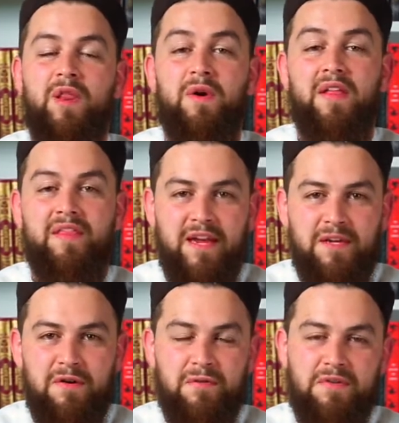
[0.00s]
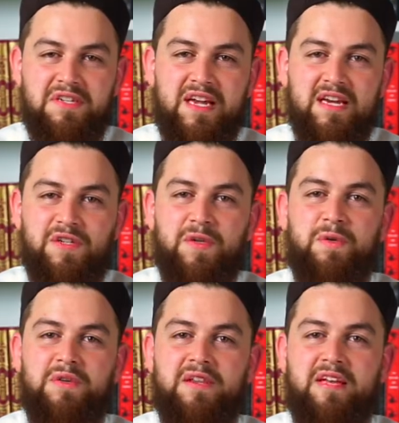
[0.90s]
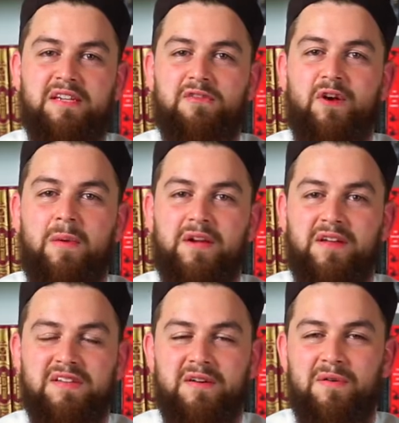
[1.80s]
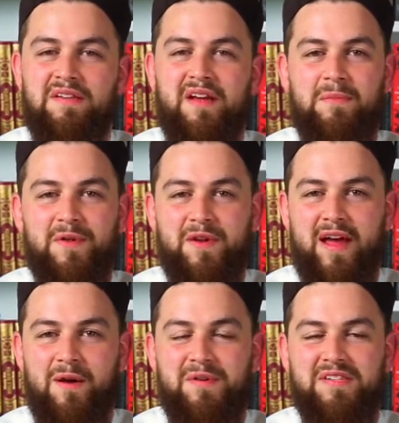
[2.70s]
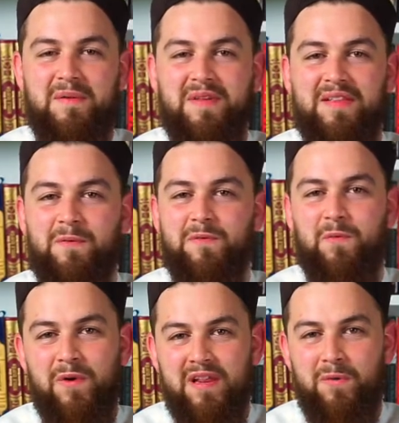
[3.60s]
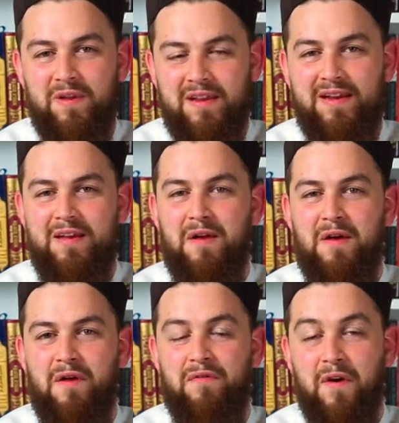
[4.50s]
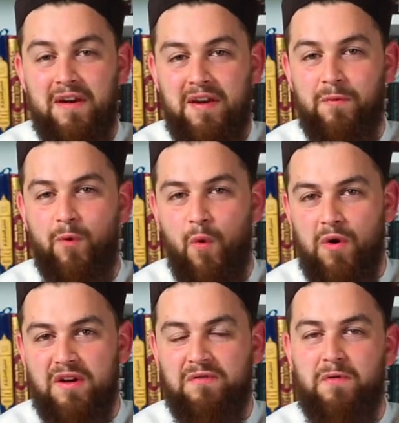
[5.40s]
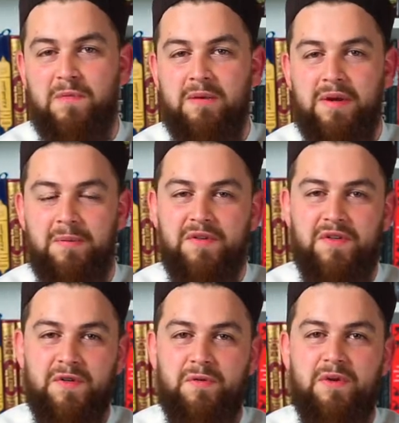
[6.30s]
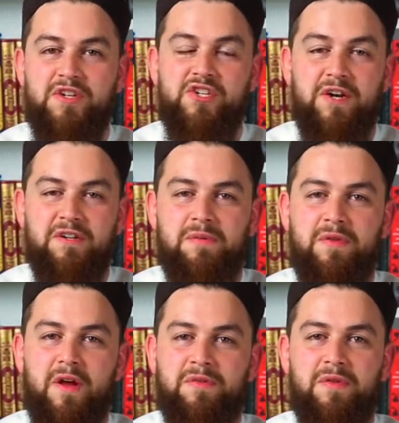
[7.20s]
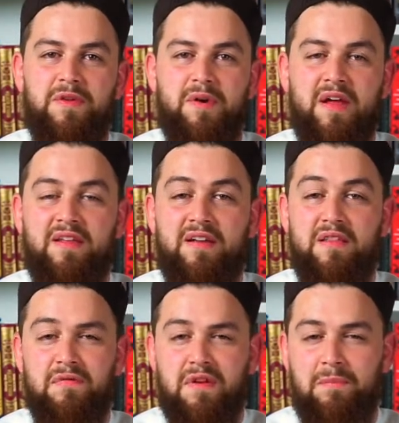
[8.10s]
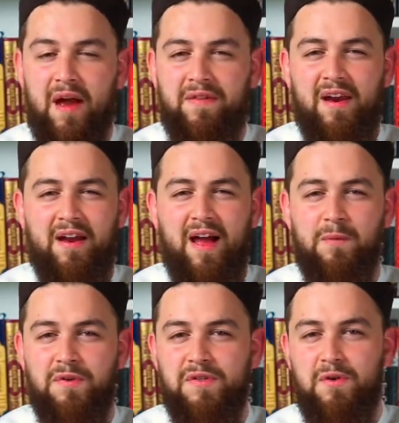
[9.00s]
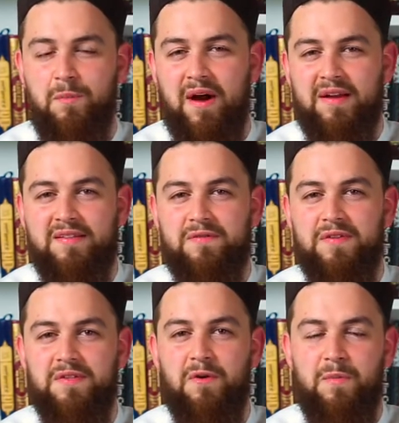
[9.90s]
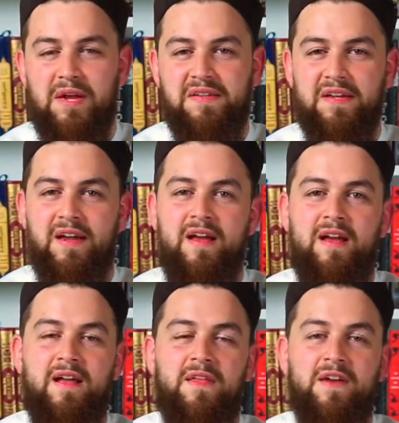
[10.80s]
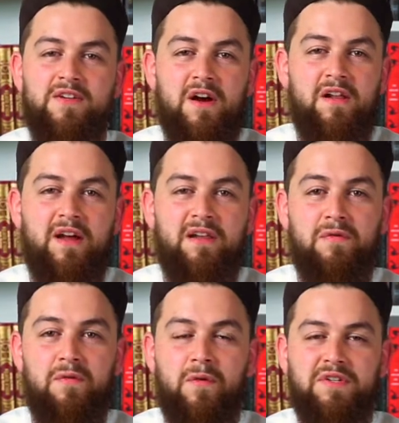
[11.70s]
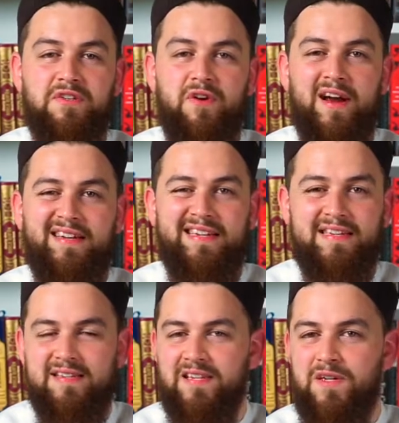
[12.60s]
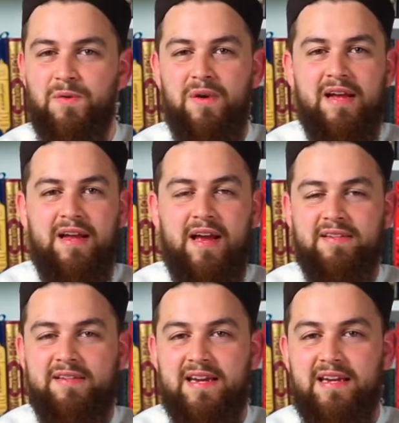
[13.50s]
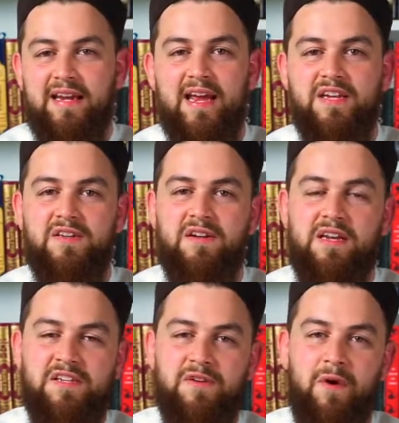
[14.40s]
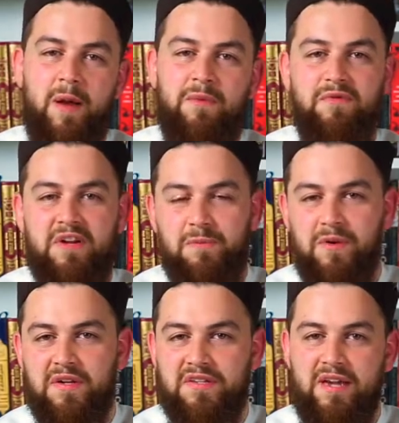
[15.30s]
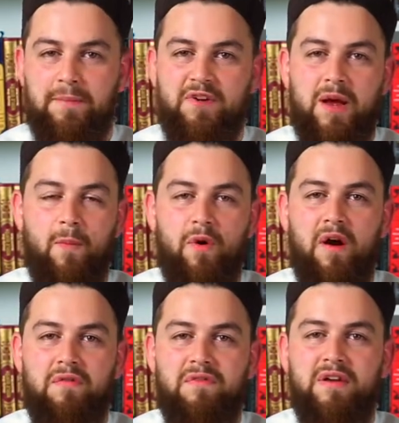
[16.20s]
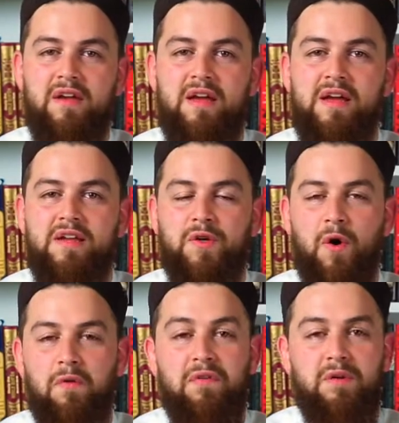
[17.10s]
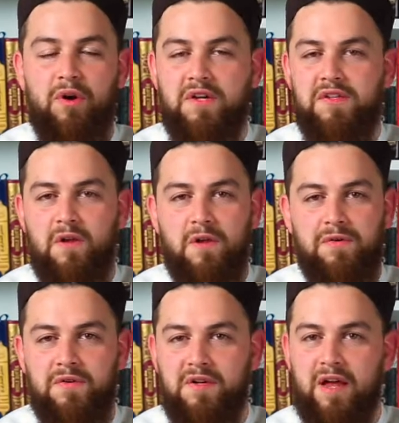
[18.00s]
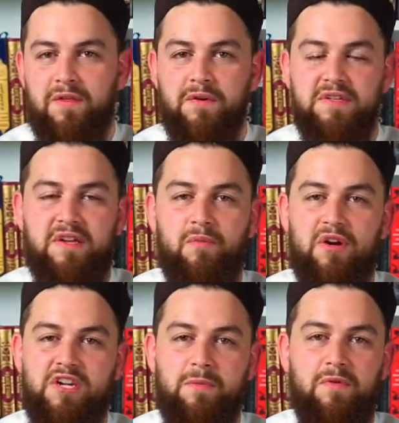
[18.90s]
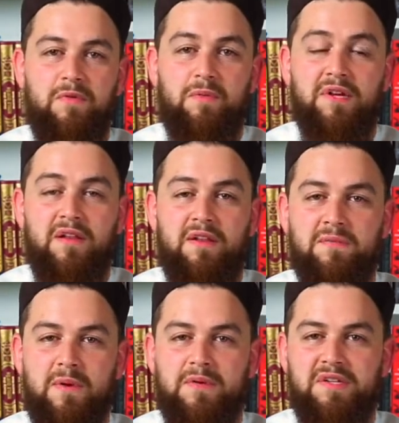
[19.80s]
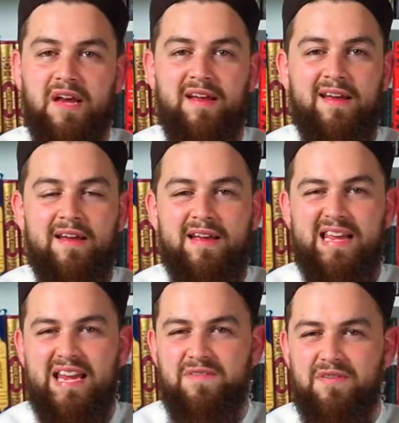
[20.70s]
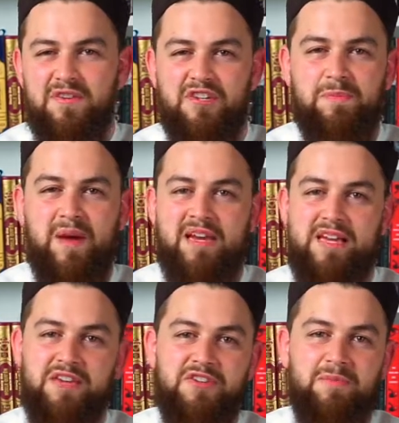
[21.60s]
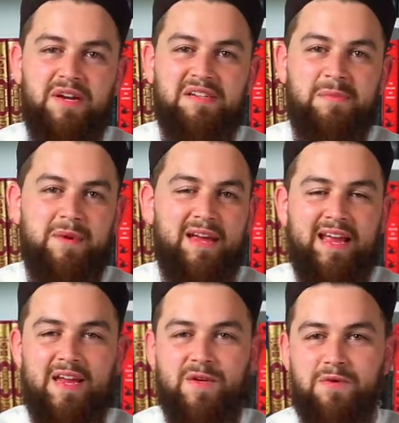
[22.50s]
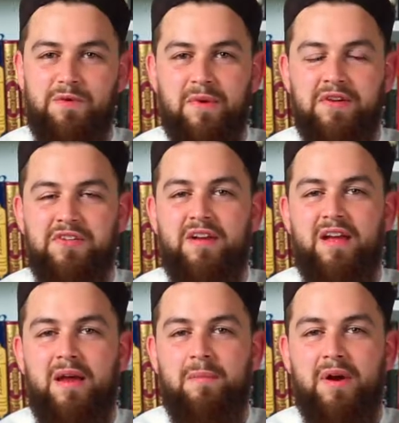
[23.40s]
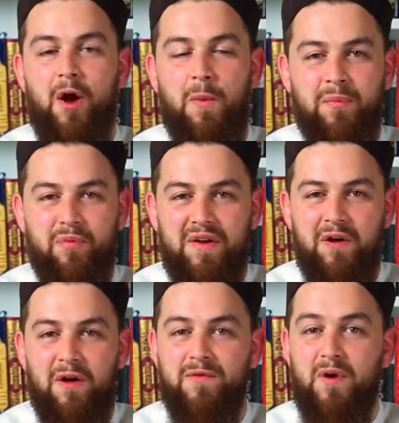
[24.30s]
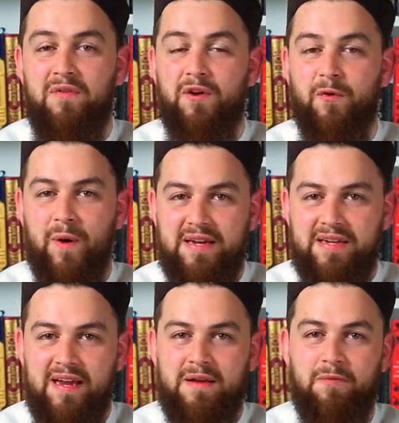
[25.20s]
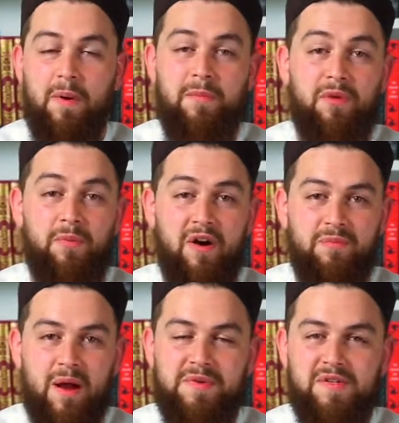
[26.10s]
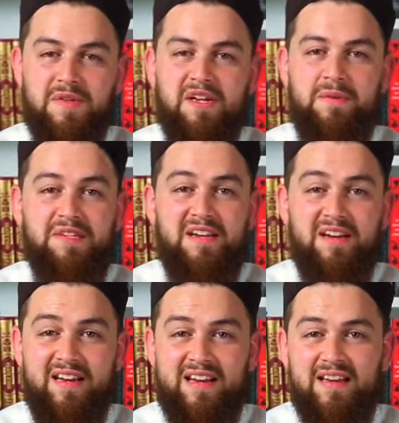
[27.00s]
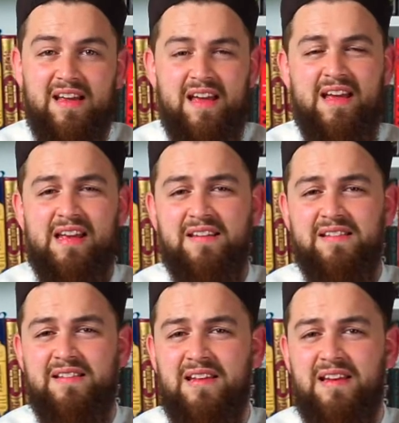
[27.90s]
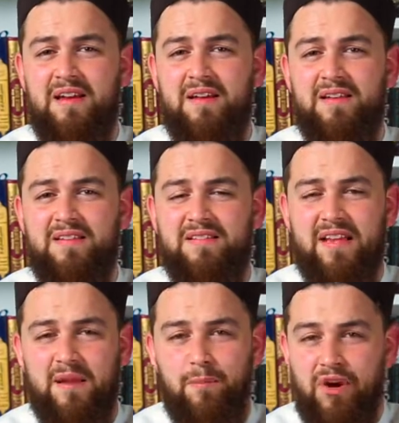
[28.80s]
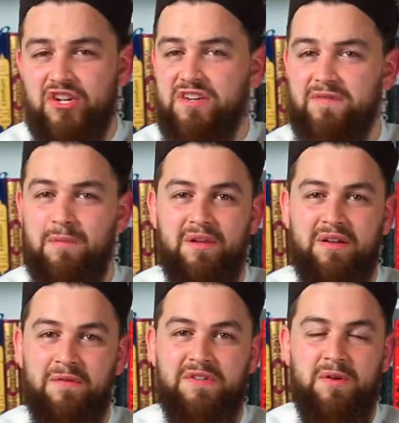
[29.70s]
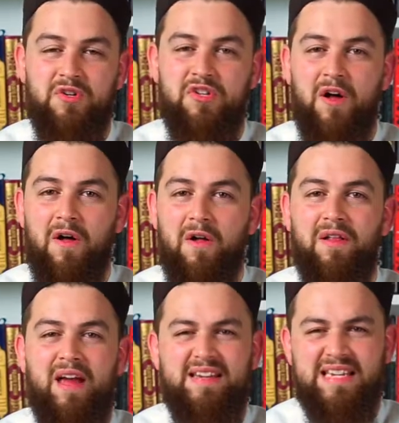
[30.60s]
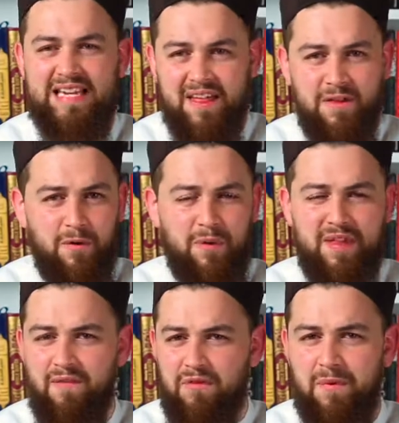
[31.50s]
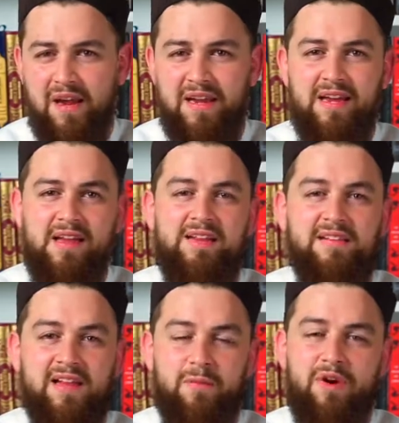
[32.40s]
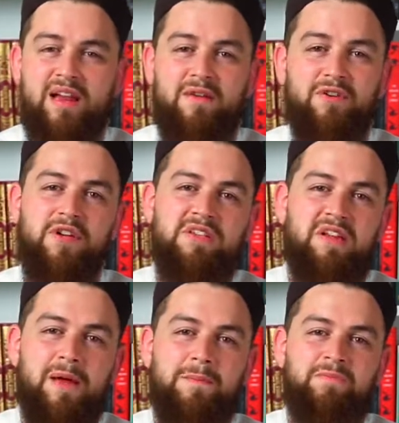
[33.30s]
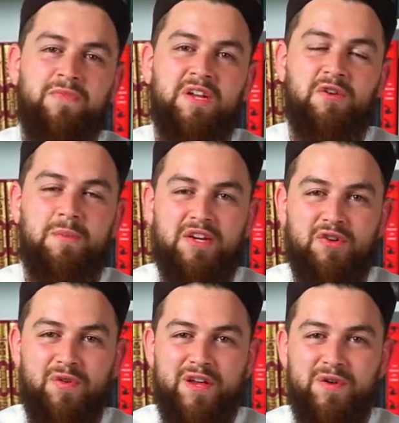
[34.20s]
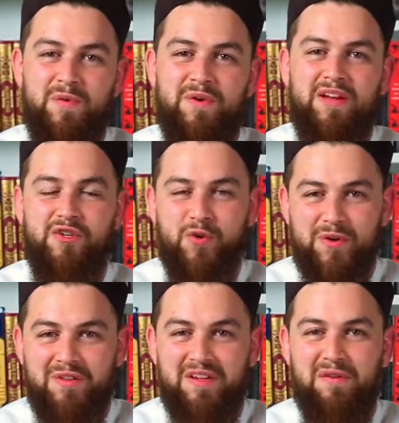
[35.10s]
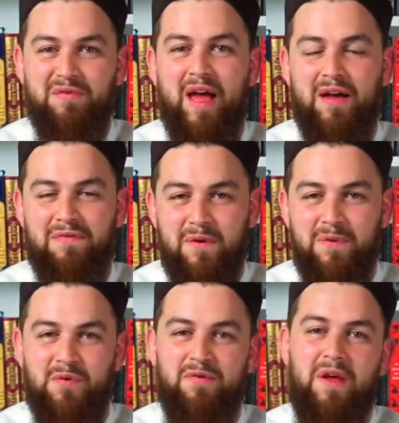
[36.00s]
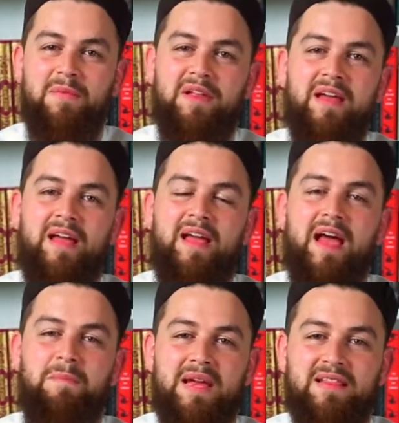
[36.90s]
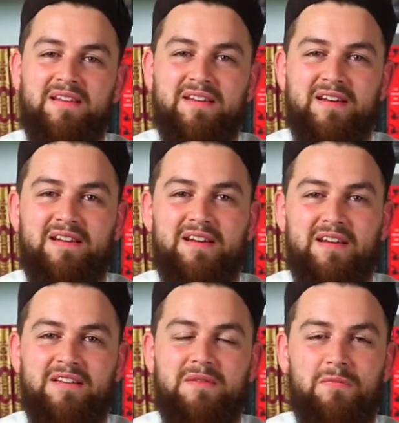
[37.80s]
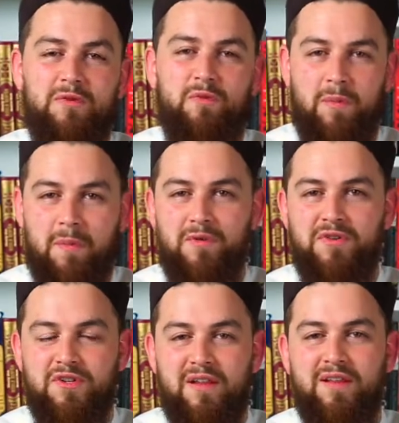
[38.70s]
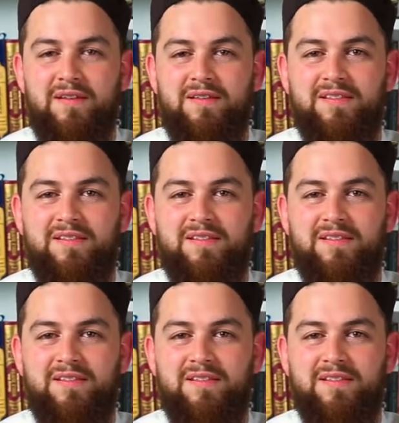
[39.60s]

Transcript: I really want to thank you for staying tuned to the Instagramadan series. Alhamdulillah, it was something that was really, really fun and rewarding for me to be able to do and share some thoughts with you. And I think the feedback that I got was so positive and so amazing that inshallah I look forward to trying to continue and stay engaged on Instagram and Facebook and Snapchat more often to hopefully bring us all closer together in some way, shape, or form to Allah subhanahu wa ta'ala, even if it's just by an inch, because maybe I can't do too much. But I hope and pray that all of you have a great day. Remember, the Prophet Muhammad said Eid is the celebration of the believers, that we should all, together with everybody, celebrate and have a good time. So make sure that you enjoy yourself, have fun with your family, and make this Eid an Eid to remember, inshallah.